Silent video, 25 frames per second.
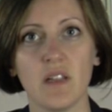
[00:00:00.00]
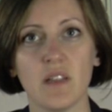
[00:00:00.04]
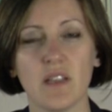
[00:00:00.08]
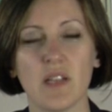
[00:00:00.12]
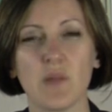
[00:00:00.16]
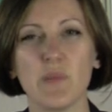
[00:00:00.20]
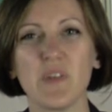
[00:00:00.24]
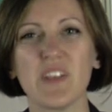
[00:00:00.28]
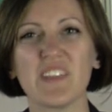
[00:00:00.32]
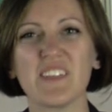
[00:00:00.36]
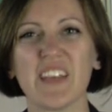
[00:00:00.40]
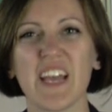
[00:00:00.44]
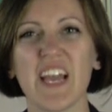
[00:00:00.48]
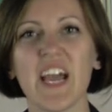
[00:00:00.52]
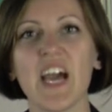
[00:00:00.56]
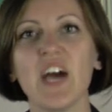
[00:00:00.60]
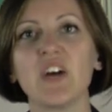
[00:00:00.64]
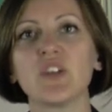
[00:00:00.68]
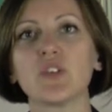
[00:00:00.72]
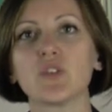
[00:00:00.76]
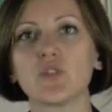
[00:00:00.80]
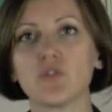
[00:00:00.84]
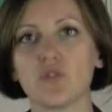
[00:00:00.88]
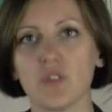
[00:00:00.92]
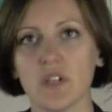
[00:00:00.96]
That means I
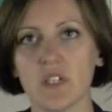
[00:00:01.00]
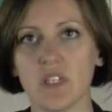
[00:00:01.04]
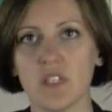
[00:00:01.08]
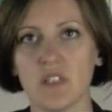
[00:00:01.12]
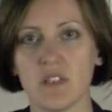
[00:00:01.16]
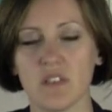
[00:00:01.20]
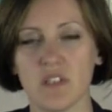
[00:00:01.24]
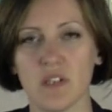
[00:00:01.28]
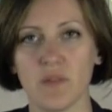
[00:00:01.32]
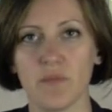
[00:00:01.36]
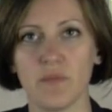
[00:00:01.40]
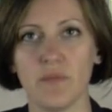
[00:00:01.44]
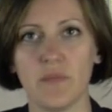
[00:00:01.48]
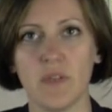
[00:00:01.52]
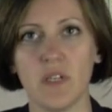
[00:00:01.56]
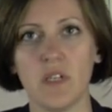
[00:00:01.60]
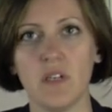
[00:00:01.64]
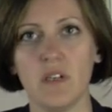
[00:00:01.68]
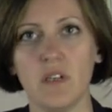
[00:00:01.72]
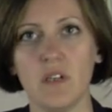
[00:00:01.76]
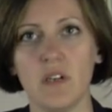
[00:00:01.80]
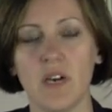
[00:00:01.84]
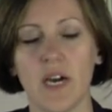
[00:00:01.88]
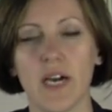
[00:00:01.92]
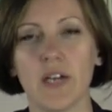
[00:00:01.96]
can't trust them.
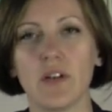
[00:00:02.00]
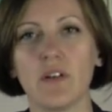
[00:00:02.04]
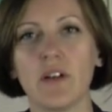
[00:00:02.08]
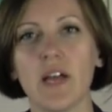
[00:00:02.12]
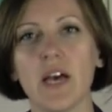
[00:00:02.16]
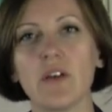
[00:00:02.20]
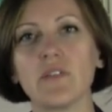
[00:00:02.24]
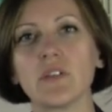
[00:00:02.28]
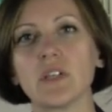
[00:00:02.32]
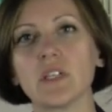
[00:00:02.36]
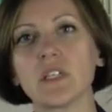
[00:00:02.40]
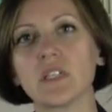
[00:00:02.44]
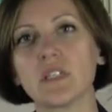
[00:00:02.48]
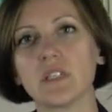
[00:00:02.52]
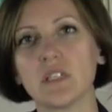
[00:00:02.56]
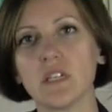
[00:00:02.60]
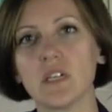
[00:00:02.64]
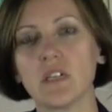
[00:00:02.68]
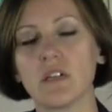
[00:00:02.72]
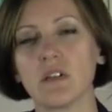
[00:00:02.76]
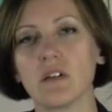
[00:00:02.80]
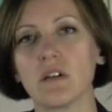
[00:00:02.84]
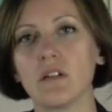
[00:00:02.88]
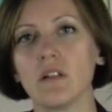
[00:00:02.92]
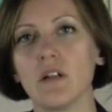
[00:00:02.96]
I don't have any
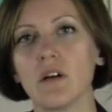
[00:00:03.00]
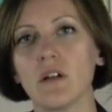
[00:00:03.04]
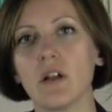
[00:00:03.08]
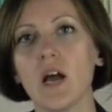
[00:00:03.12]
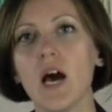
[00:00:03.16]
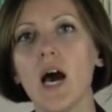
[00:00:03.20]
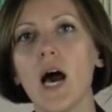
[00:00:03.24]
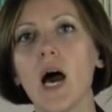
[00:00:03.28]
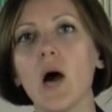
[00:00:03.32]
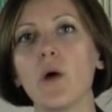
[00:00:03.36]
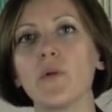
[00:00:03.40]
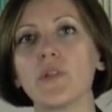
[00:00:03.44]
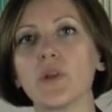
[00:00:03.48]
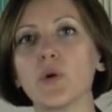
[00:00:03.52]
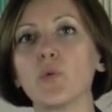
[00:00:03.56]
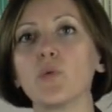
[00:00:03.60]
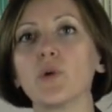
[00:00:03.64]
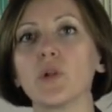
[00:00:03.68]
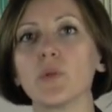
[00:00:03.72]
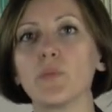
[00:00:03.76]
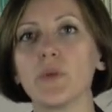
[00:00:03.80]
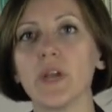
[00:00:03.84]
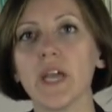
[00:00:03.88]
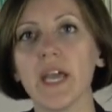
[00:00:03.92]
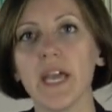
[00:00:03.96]
signal on how they
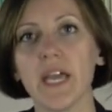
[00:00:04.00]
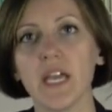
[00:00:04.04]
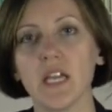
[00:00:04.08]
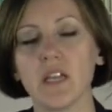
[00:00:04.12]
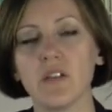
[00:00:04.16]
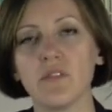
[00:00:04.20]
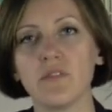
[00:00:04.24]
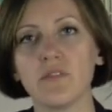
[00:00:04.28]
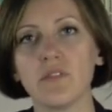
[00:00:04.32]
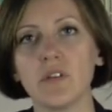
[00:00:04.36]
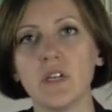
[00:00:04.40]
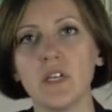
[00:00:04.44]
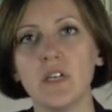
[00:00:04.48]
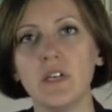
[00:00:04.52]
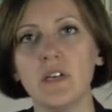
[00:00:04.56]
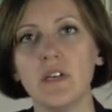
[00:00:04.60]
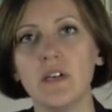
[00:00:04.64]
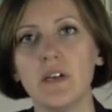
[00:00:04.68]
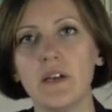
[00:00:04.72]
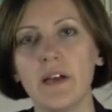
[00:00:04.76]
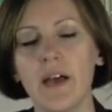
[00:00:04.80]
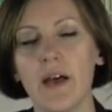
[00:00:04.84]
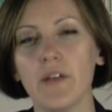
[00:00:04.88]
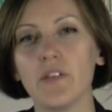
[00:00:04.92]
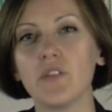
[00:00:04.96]
will behave.
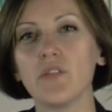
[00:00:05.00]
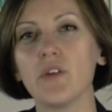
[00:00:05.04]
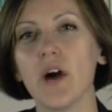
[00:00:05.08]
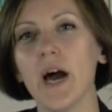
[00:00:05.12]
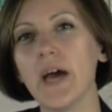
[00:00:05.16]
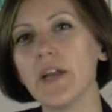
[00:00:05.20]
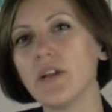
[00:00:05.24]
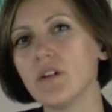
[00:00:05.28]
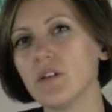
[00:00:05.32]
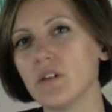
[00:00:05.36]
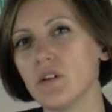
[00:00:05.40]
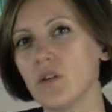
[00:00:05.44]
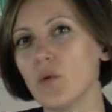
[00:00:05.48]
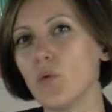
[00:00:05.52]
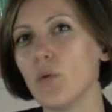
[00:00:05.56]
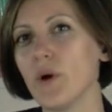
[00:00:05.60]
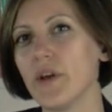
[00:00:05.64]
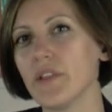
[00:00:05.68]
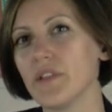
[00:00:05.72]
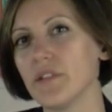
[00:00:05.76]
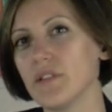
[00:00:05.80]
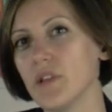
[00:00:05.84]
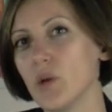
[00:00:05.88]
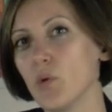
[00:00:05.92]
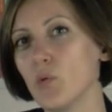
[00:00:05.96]
And so I don't know
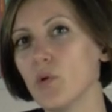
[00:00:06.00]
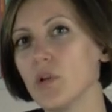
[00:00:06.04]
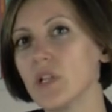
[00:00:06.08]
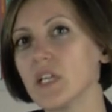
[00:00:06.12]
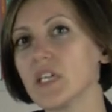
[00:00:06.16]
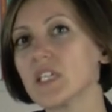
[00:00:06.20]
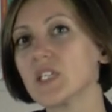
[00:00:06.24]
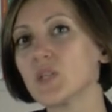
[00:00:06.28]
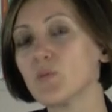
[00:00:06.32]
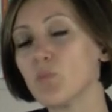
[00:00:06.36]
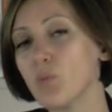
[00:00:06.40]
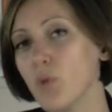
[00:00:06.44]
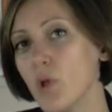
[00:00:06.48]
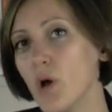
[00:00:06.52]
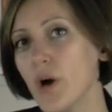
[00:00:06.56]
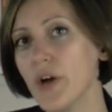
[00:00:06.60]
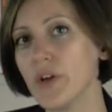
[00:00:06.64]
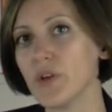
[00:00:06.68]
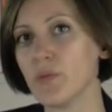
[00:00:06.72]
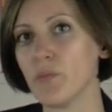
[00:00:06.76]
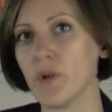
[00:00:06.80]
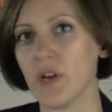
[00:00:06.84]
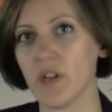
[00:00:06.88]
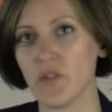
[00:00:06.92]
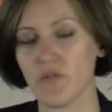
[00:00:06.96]
whether they will
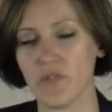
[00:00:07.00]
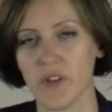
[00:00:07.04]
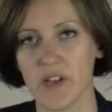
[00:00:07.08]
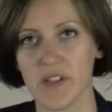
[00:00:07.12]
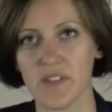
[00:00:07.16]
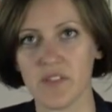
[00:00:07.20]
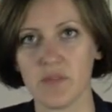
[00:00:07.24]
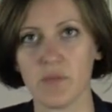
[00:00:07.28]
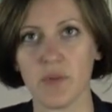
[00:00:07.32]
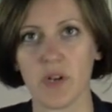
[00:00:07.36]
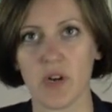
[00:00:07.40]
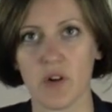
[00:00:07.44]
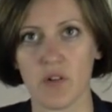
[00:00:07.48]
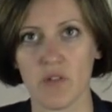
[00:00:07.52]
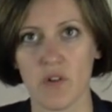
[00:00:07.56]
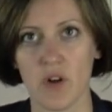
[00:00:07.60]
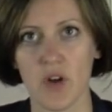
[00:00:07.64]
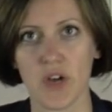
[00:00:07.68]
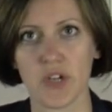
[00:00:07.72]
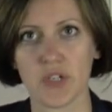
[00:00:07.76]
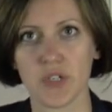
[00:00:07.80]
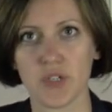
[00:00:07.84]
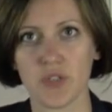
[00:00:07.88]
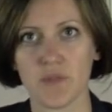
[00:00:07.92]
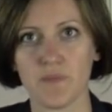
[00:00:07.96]
exploit my investment or
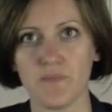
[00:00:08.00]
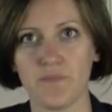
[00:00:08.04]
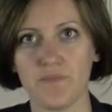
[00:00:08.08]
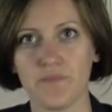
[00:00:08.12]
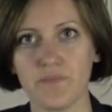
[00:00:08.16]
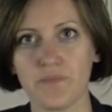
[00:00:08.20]
not.